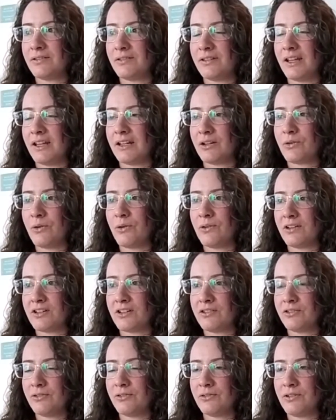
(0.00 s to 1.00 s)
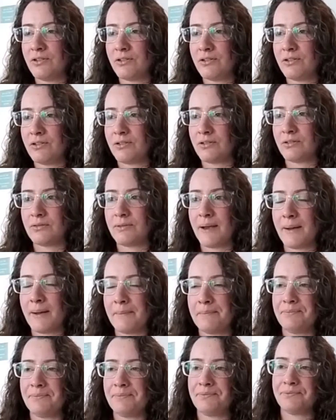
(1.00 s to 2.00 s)
according to your
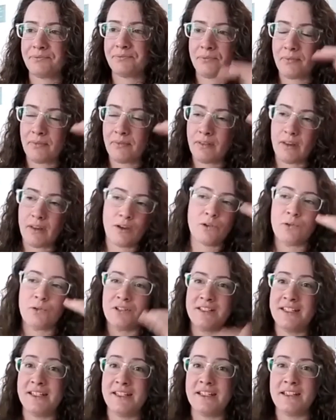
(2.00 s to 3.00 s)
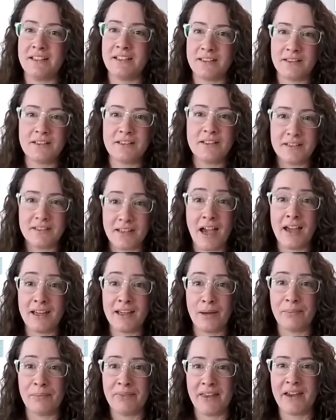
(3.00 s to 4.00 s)
critique is high
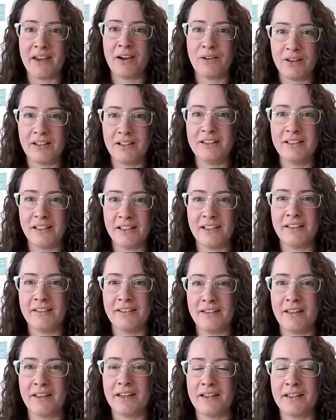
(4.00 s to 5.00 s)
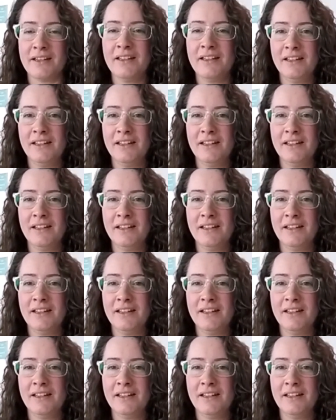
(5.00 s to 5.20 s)
up there and in the